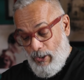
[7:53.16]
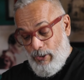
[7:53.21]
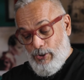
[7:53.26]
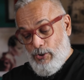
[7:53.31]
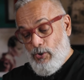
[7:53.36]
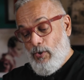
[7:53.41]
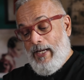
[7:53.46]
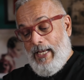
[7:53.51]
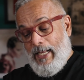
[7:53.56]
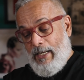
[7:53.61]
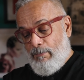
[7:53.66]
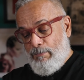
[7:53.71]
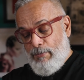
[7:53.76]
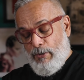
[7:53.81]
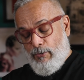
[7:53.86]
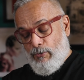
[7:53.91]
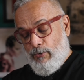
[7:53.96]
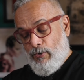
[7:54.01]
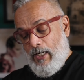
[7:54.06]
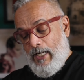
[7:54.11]
also help
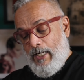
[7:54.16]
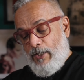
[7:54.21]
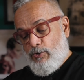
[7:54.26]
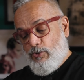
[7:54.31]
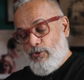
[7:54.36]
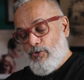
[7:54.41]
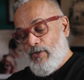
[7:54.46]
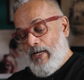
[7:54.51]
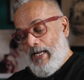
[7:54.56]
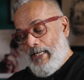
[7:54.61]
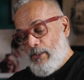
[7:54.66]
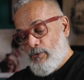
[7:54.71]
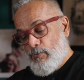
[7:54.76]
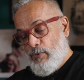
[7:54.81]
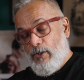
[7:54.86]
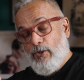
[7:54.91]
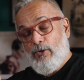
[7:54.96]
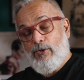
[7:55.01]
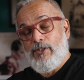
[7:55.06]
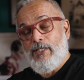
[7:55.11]
you to
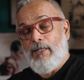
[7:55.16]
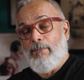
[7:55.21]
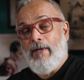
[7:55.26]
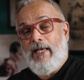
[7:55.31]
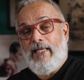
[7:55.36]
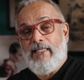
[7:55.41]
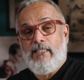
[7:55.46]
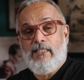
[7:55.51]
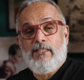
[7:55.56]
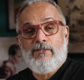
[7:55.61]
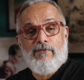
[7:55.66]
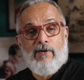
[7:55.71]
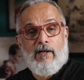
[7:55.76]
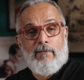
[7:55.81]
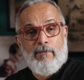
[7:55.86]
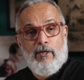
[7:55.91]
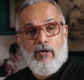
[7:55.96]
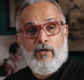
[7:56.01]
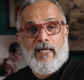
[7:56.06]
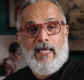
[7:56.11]
transfer those images
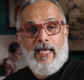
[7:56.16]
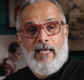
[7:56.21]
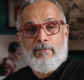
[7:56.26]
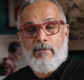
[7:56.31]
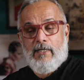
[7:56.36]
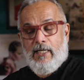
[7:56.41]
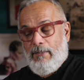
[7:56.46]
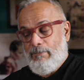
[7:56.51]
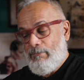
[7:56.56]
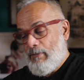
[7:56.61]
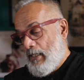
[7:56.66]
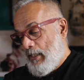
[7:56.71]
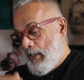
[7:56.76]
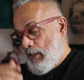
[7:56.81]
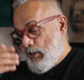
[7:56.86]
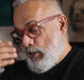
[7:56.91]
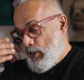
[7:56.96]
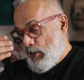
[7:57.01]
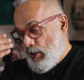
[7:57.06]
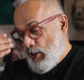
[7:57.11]
from your camera
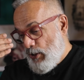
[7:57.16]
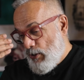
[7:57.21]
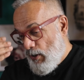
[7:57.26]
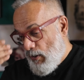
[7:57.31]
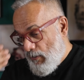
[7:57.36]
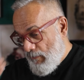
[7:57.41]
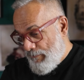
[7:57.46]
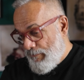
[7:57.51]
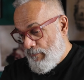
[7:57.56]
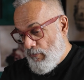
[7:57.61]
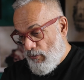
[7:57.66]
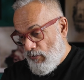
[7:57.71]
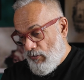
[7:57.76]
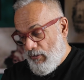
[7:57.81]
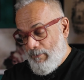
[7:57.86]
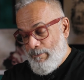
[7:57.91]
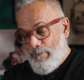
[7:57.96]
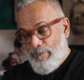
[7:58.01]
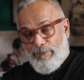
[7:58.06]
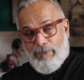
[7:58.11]
to your
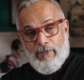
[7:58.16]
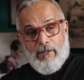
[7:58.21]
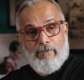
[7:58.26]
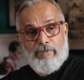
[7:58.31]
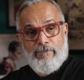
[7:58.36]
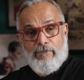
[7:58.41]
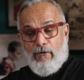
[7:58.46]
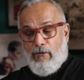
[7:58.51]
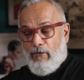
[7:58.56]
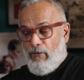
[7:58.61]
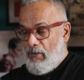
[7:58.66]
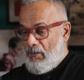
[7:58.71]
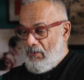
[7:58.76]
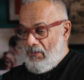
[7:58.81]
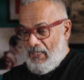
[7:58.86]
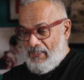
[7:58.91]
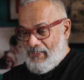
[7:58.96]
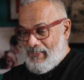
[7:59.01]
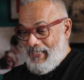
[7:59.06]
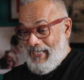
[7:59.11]
phone for,
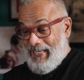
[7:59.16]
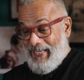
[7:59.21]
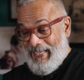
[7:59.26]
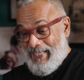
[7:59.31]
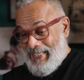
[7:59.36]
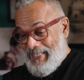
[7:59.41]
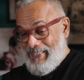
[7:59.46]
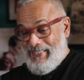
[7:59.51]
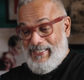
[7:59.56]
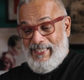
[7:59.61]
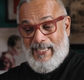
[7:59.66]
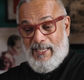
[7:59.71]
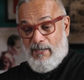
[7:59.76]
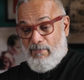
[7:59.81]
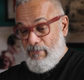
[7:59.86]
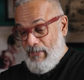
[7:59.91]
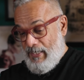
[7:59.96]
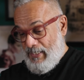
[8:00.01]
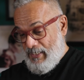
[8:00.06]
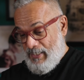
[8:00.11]
let's say, easier,
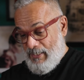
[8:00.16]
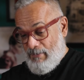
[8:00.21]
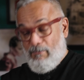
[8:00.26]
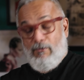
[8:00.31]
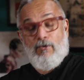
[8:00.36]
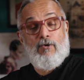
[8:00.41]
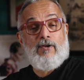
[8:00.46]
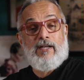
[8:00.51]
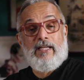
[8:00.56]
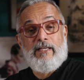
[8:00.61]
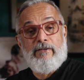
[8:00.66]
better, more